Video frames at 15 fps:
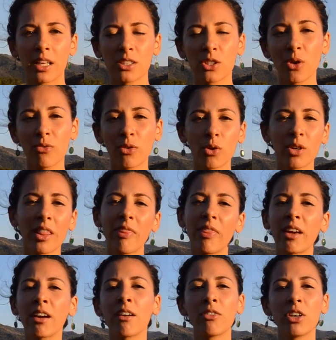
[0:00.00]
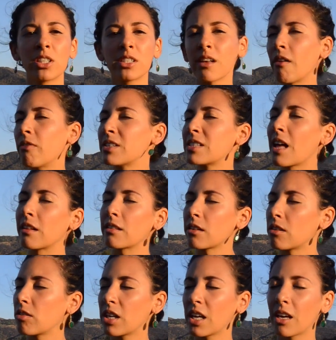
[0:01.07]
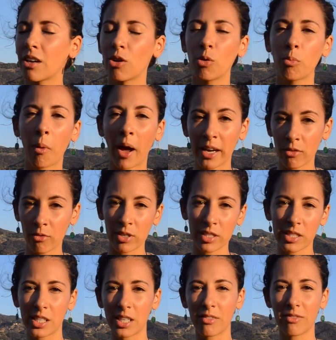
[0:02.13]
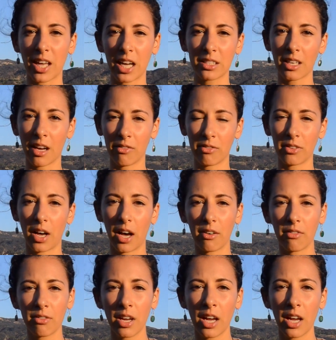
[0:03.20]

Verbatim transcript: And so if you can think of yourself as that little kid who might have received that tough love,